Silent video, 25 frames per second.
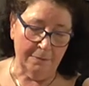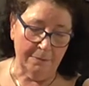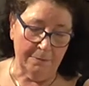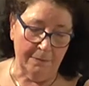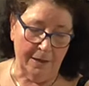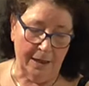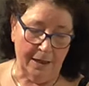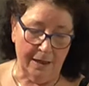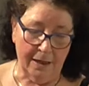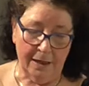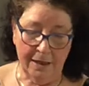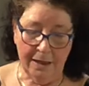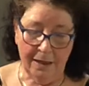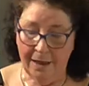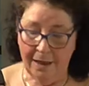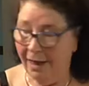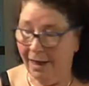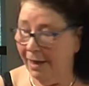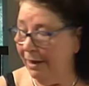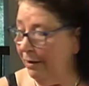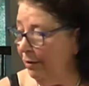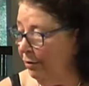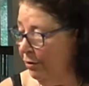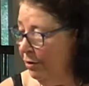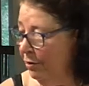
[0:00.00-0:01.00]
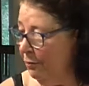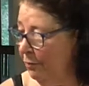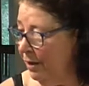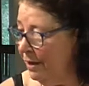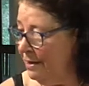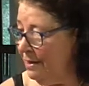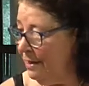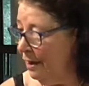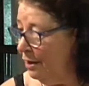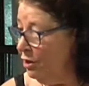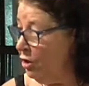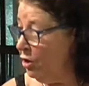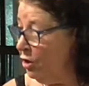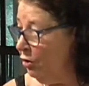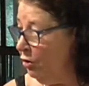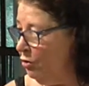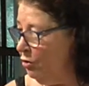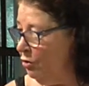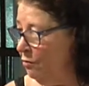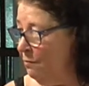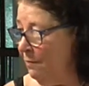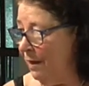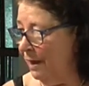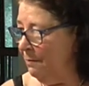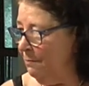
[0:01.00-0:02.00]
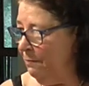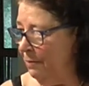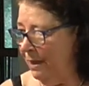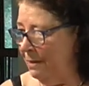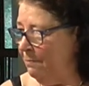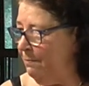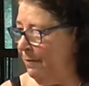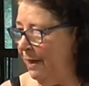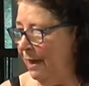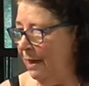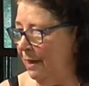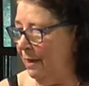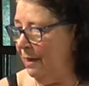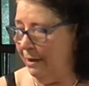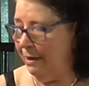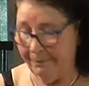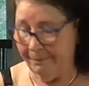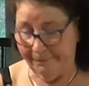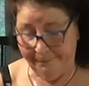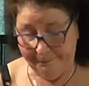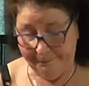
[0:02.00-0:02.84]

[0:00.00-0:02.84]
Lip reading: my, otherwise I'll show you my big belly.